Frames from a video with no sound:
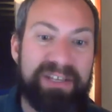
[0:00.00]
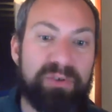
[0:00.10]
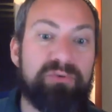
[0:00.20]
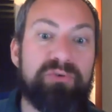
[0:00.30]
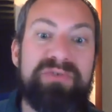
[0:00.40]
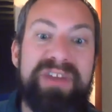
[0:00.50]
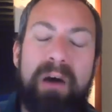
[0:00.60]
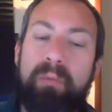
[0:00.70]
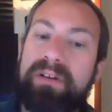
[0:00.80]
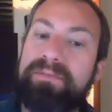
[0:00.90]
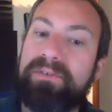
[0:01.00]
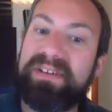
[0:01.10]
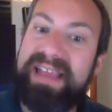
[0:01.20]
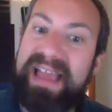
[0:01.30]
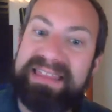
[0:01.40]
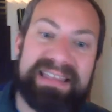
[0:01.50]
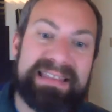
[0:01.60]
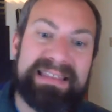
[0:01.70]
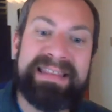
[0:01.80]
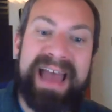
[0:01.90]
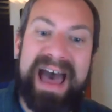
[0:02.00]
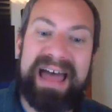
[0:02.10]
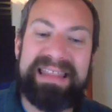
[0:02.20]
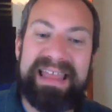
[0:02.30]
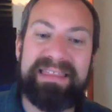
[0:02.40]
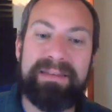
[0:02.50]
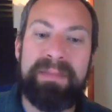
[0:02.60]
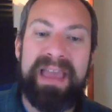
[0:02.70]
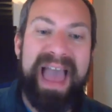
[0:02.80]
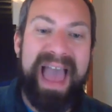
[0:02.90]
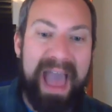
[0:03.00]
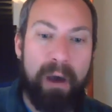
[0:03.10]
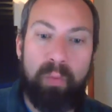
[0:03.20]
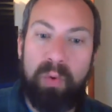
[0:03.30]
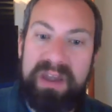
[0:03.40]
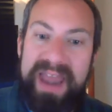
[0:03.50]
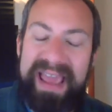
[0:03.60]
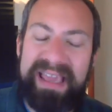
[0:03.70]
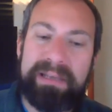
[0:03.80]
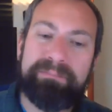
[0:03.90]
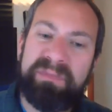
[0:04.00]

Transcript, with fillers: You do not want to forget to not let them out one day.